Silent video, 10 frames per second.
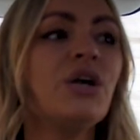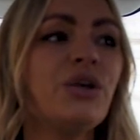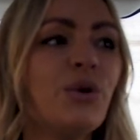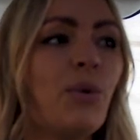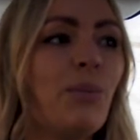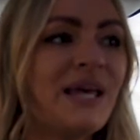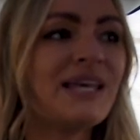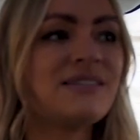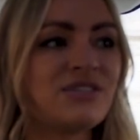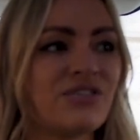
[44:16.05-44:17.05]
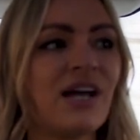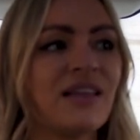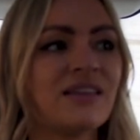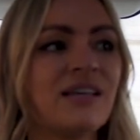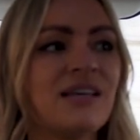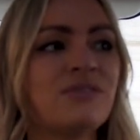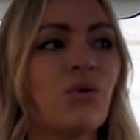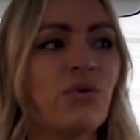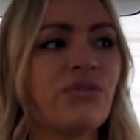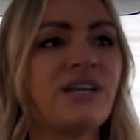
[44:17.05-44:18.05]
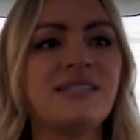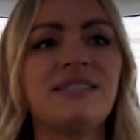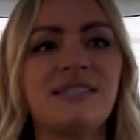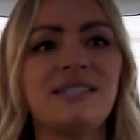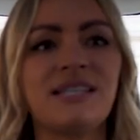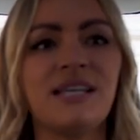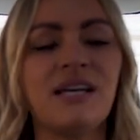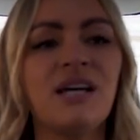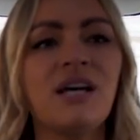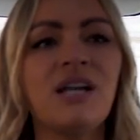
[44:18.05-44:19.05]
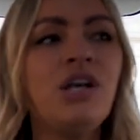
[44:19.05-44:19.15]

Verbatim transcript: your biggest strength is authenticity. Yep.